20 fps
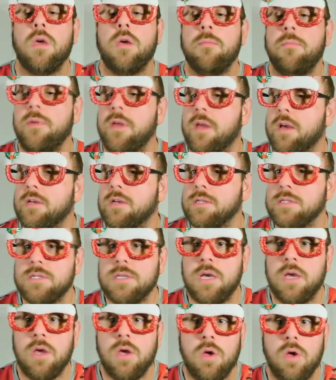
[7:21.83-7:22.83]
Because
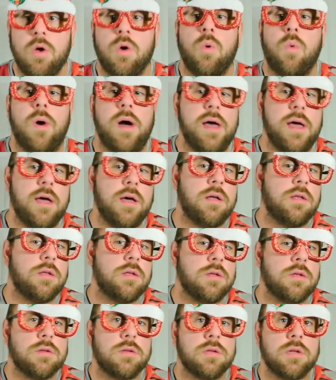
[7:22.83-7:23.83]

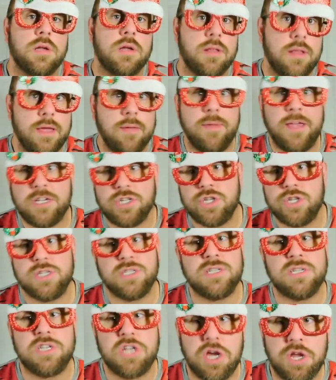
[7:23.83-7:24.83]
while claymation
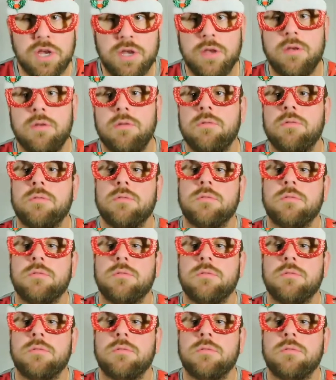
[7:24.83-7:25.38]
isn't done